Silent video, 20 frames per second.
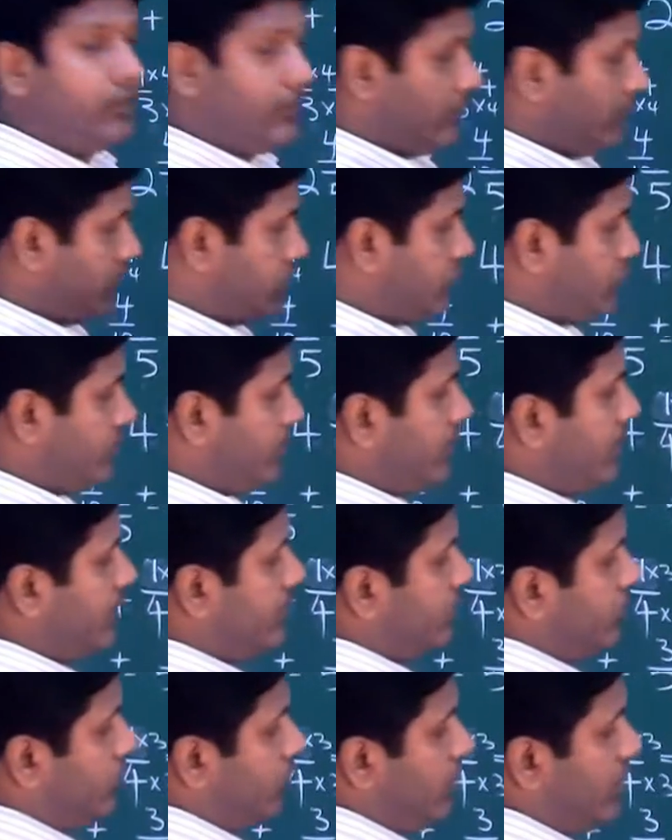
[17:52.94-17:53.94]
which would
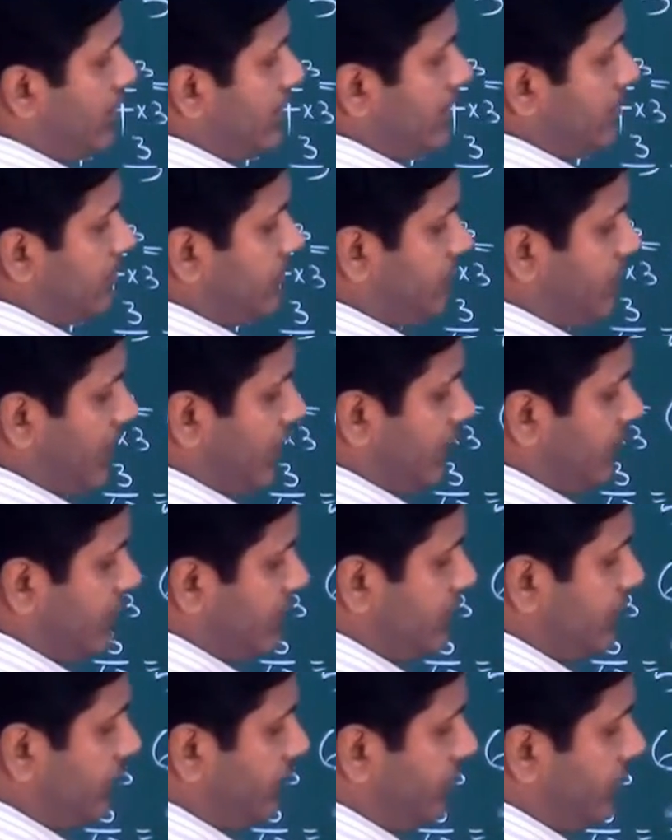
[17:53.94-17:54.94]
be 3 times 5
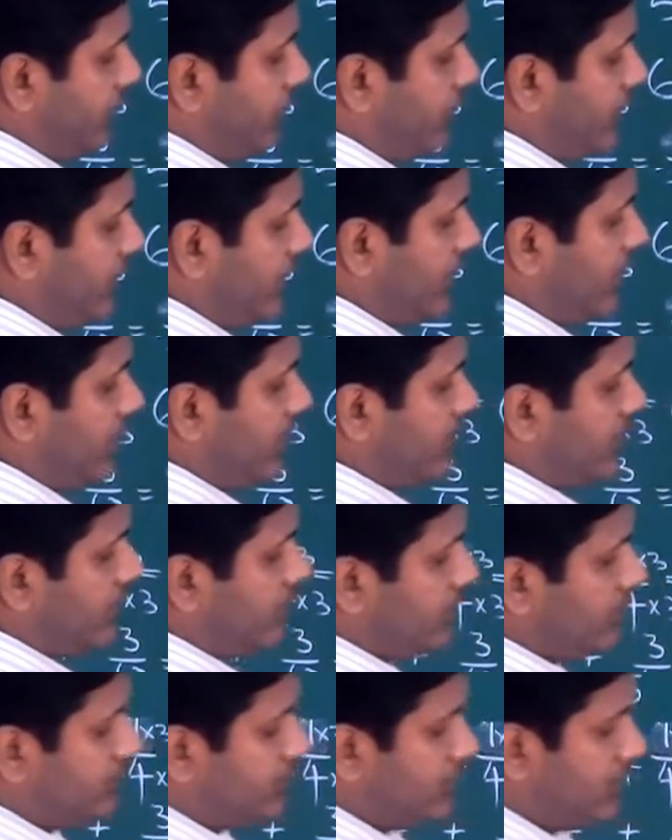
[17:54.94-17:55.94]
is 15.
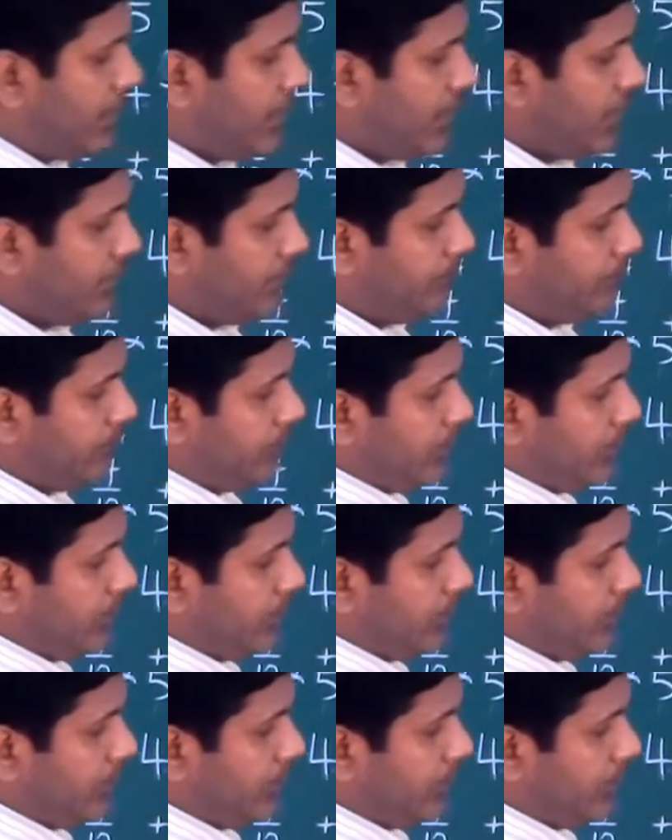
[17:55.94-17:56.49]
See that?